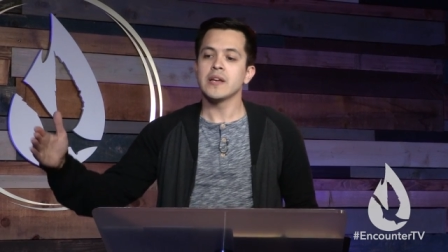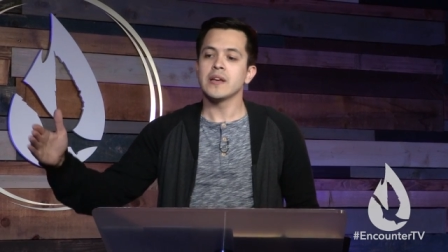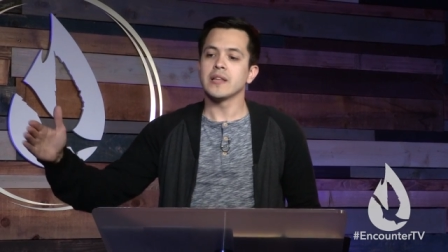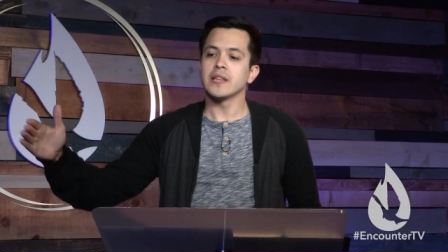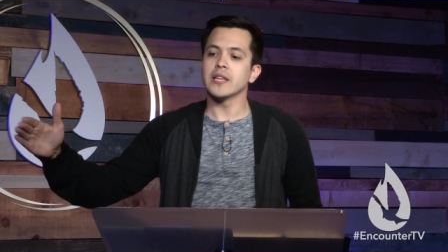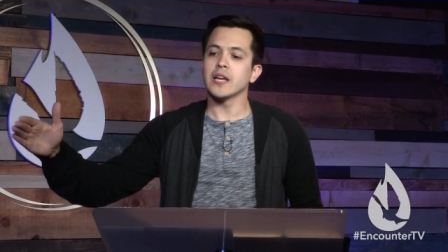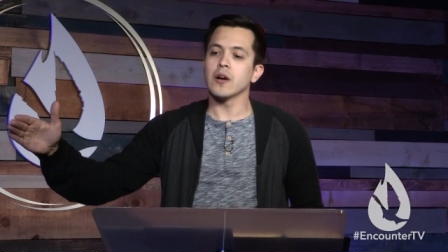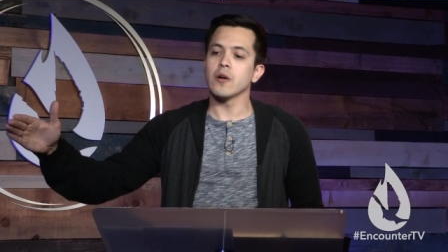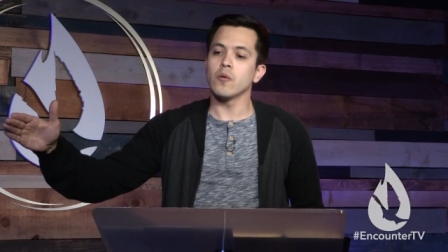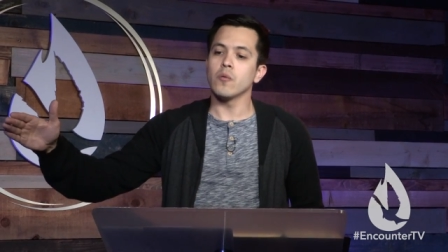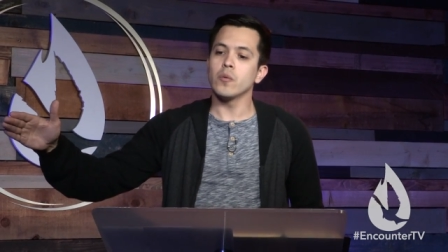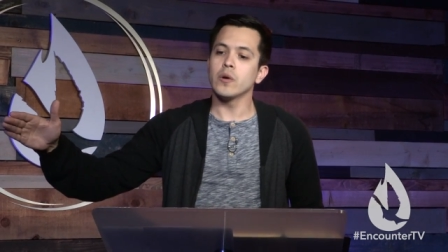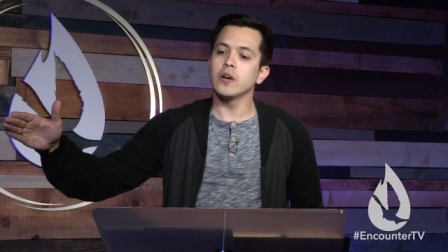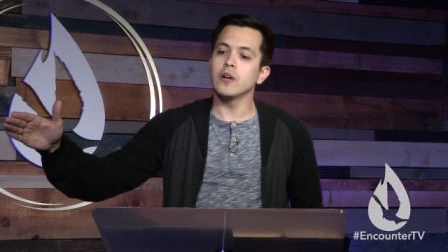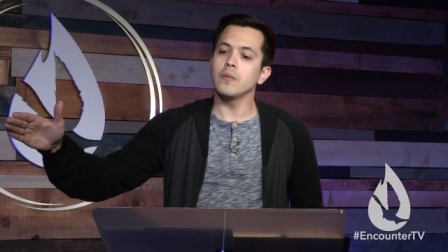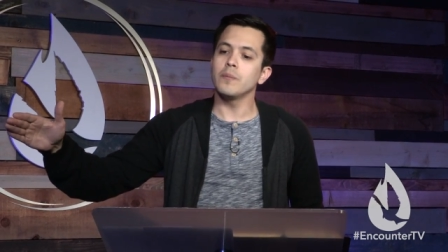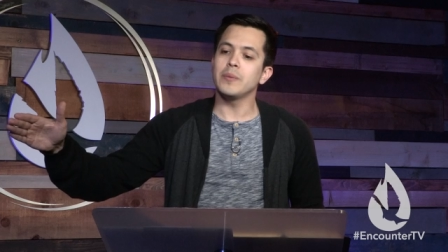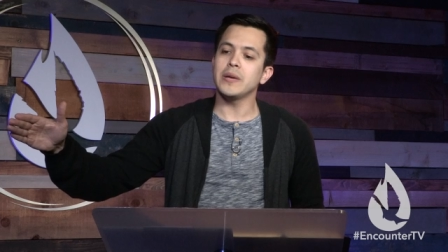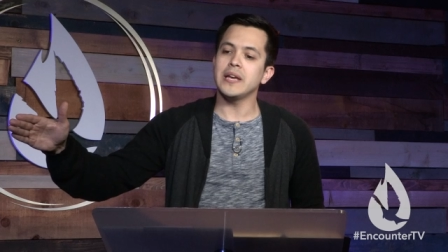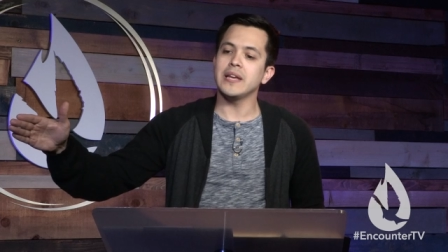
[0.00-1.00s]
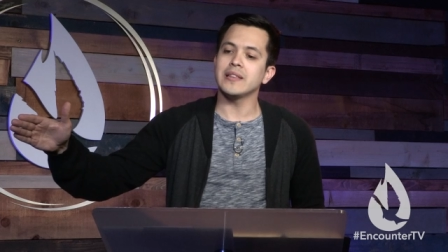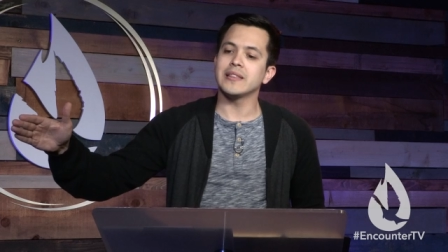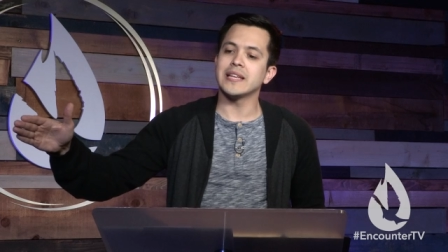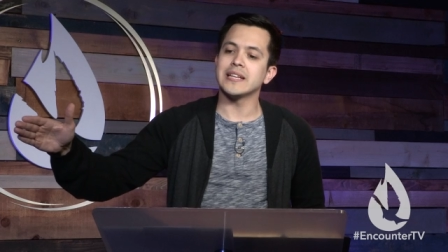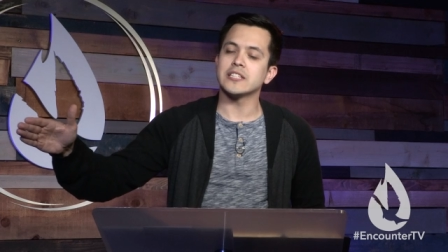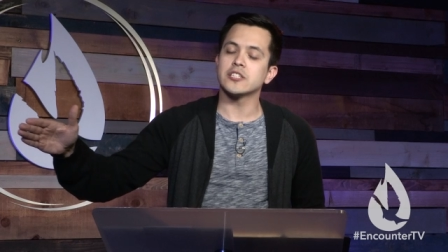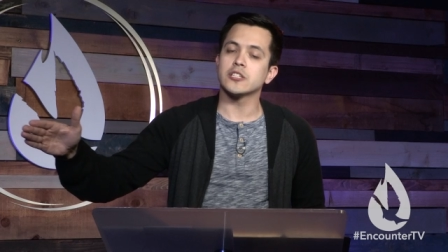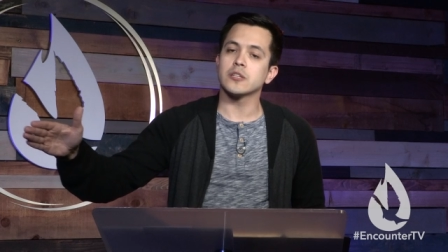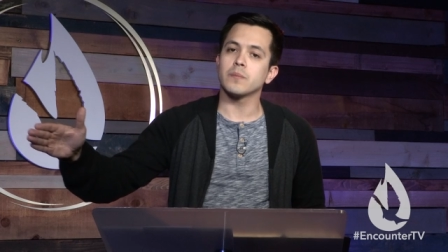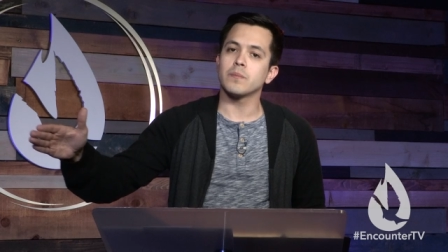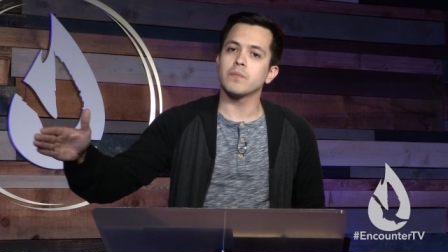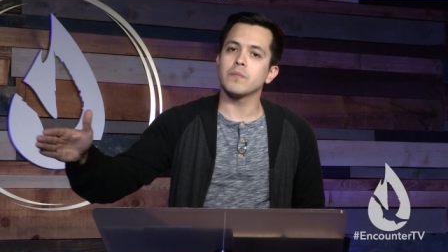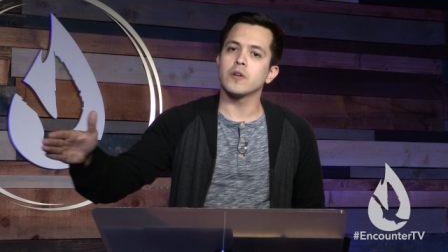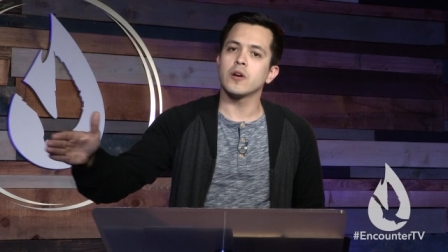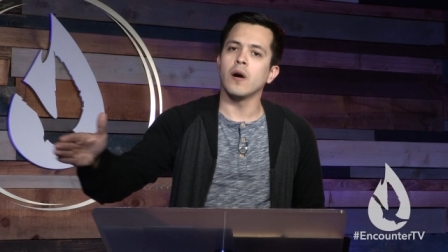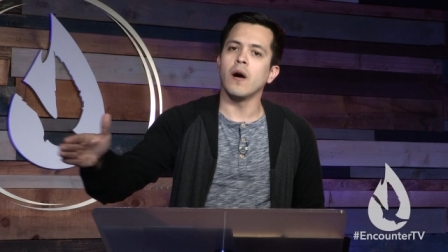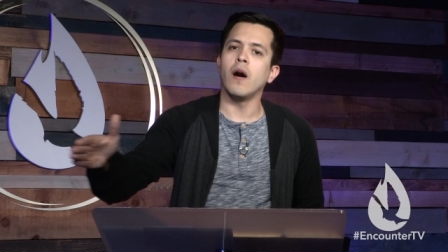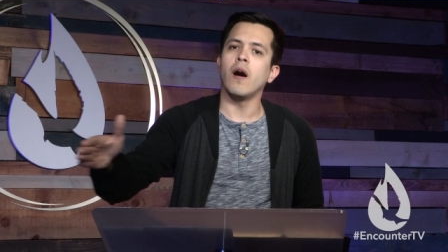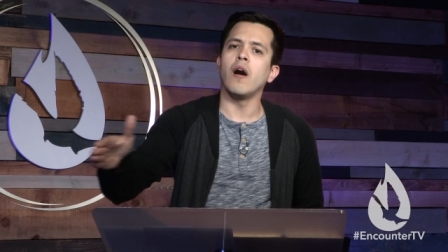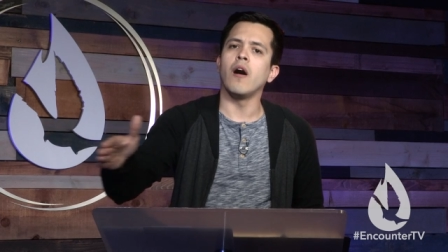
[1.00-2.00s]
there will be this
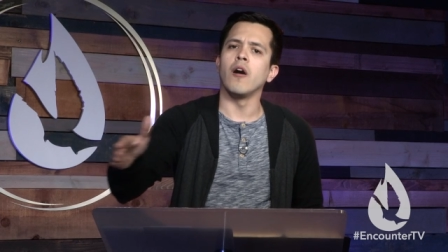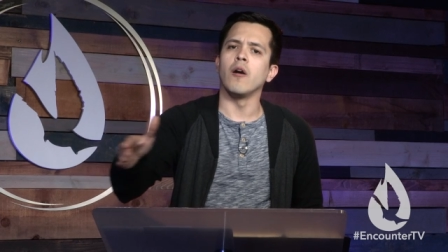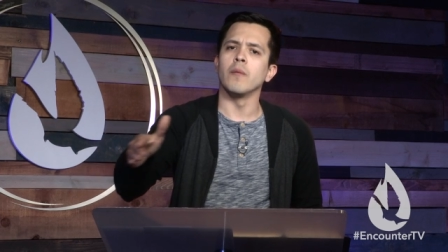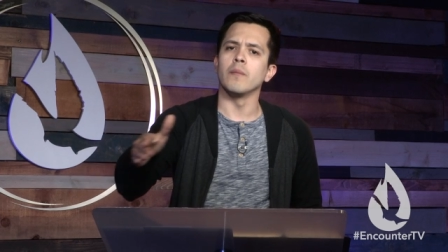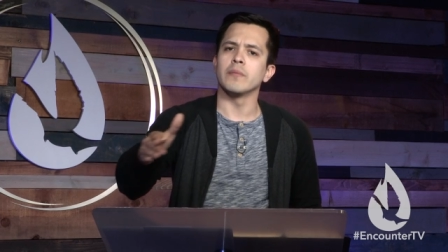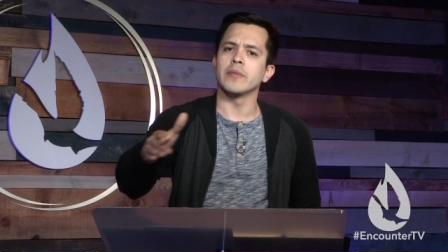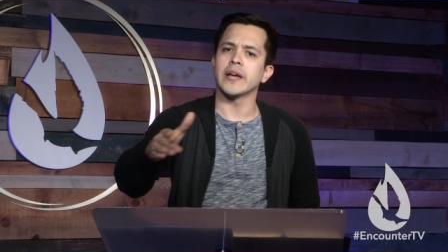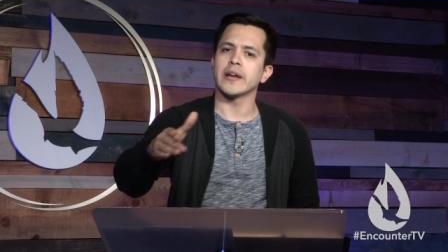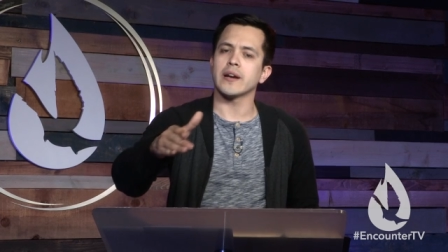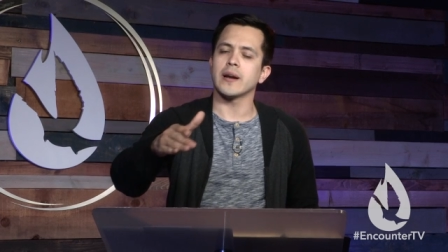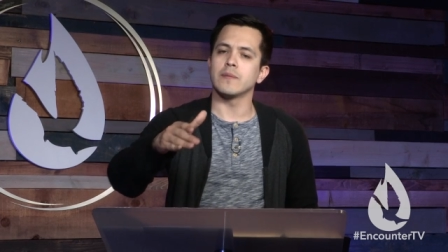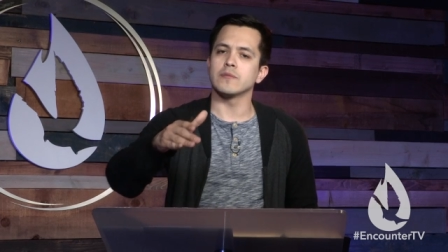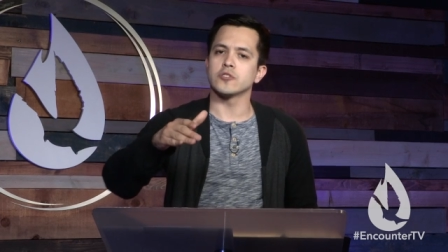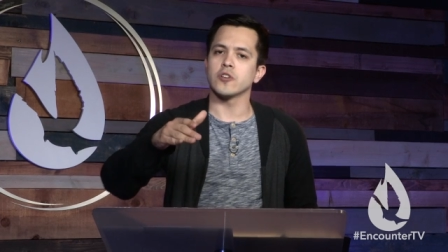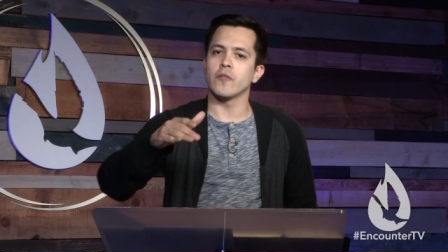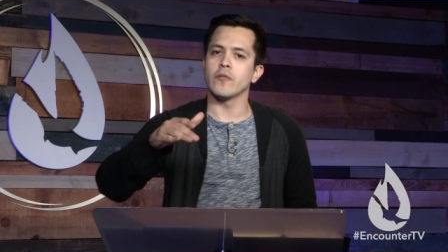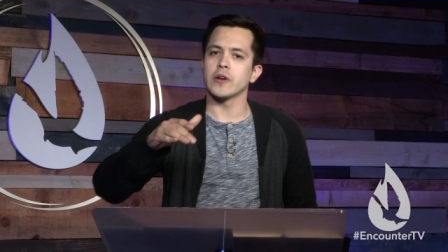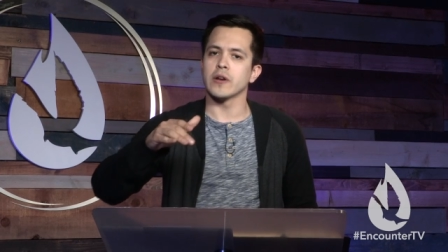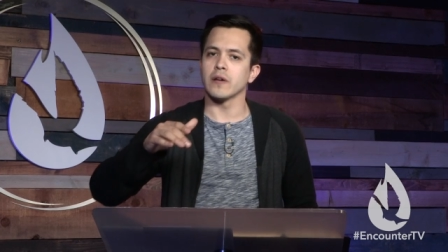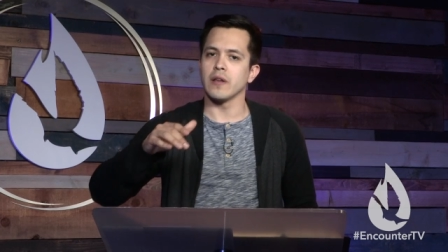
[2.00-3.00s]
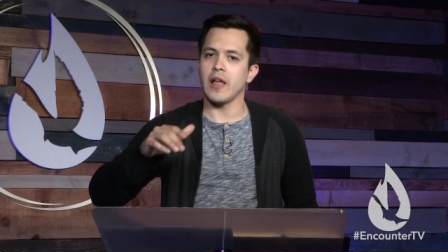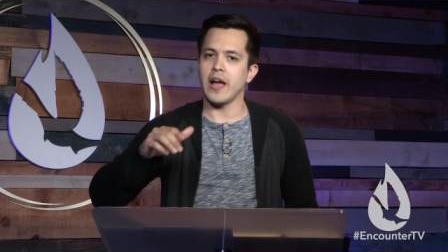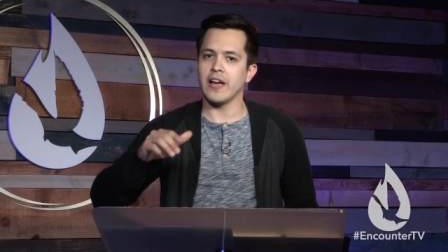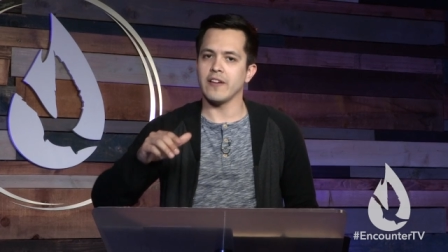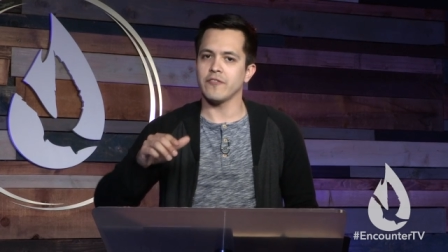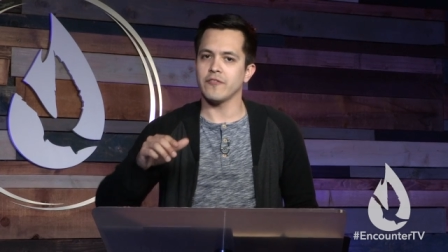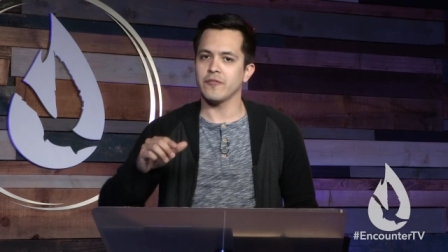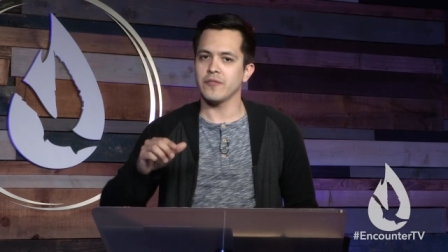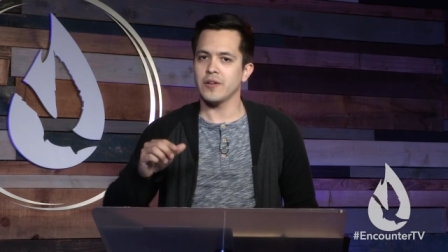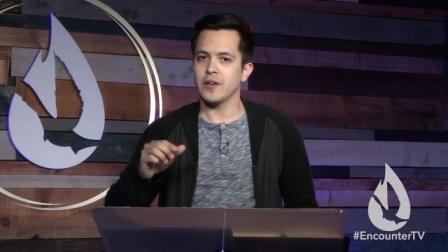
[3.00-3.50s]
calm that comes over your life.